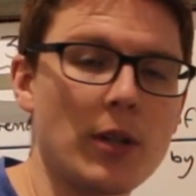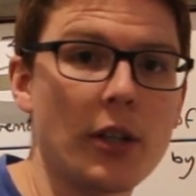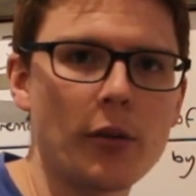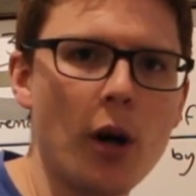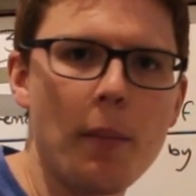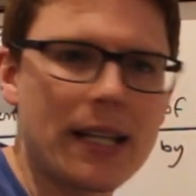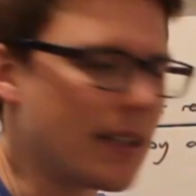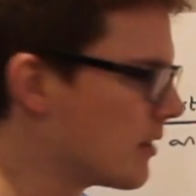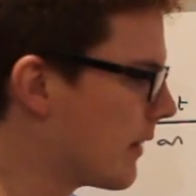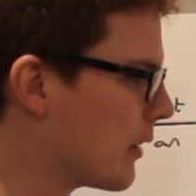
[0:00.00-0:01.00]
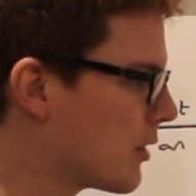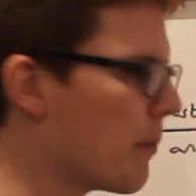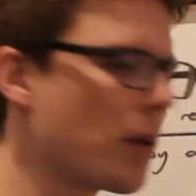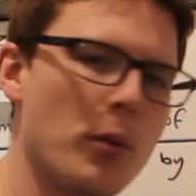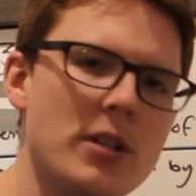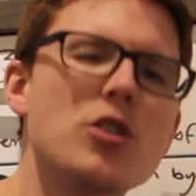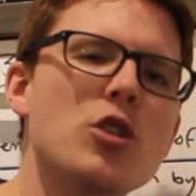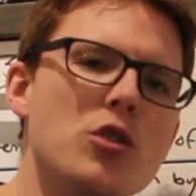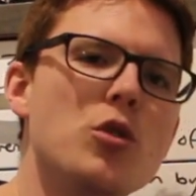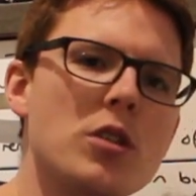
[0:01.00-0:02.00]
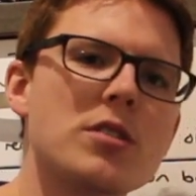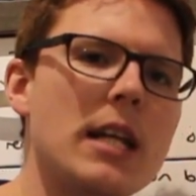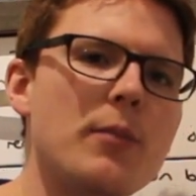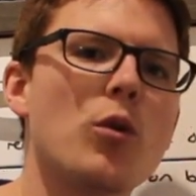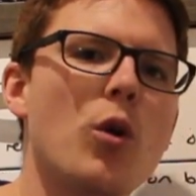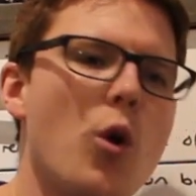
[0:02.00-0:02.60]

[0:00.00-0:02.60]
I don't know. I'm making these values up, but the point is you can do the same